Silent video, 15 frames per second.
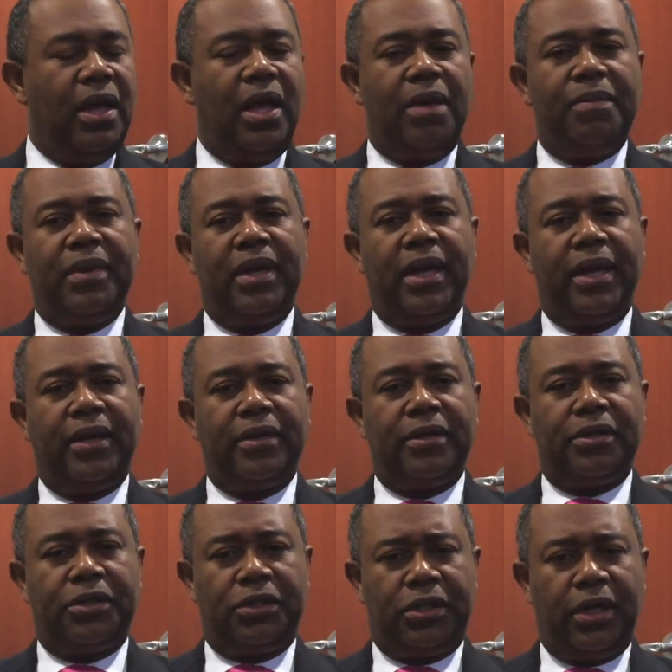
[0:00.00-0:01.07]
and began
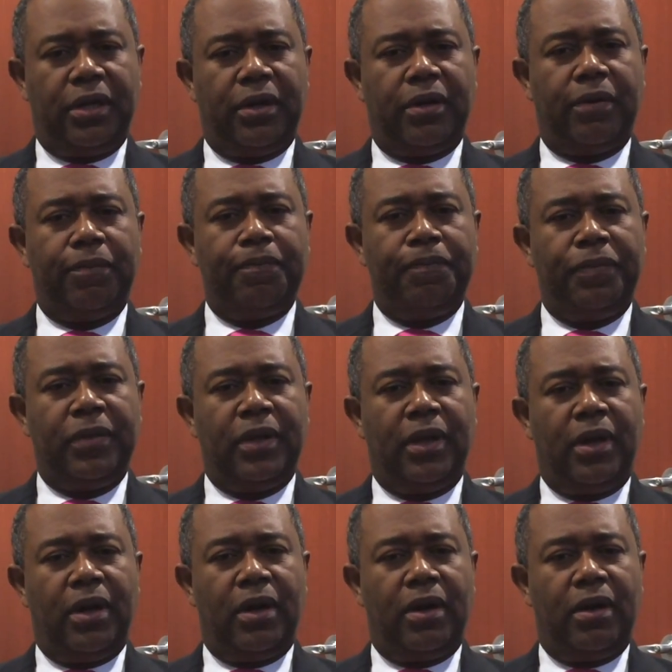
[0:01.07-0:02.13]
to share
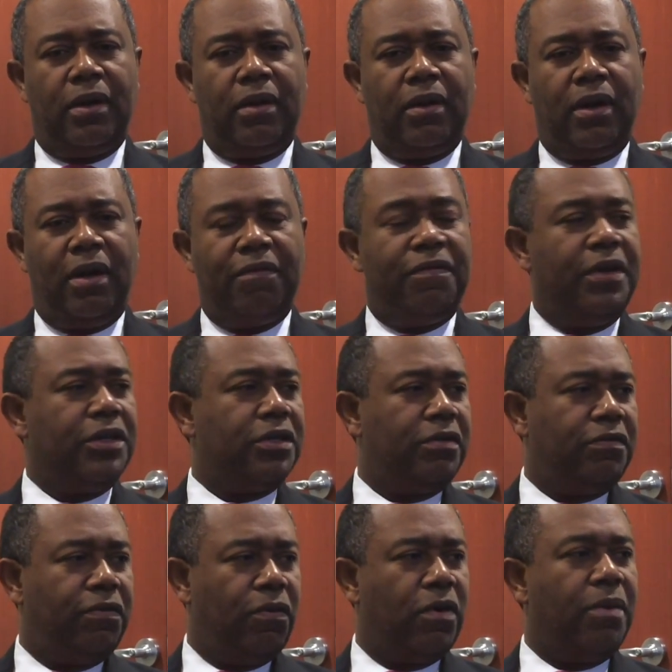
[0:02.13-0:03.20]
uh, a vision
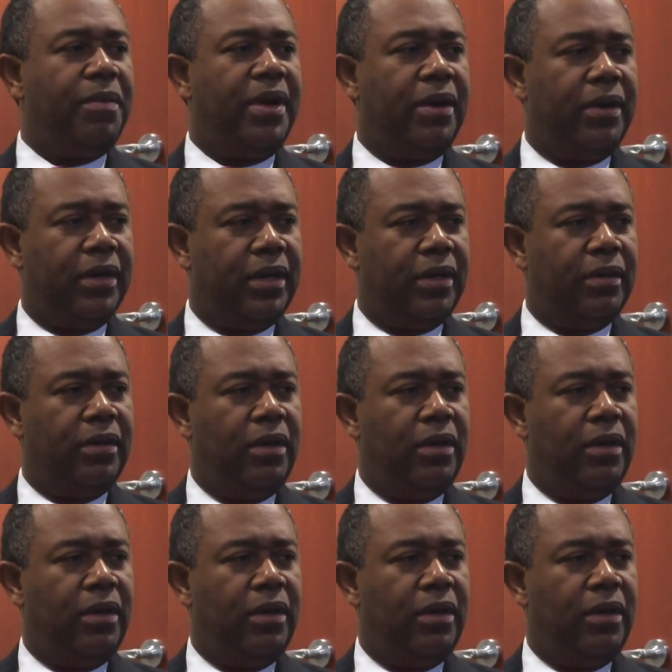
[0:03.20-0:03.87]
for America,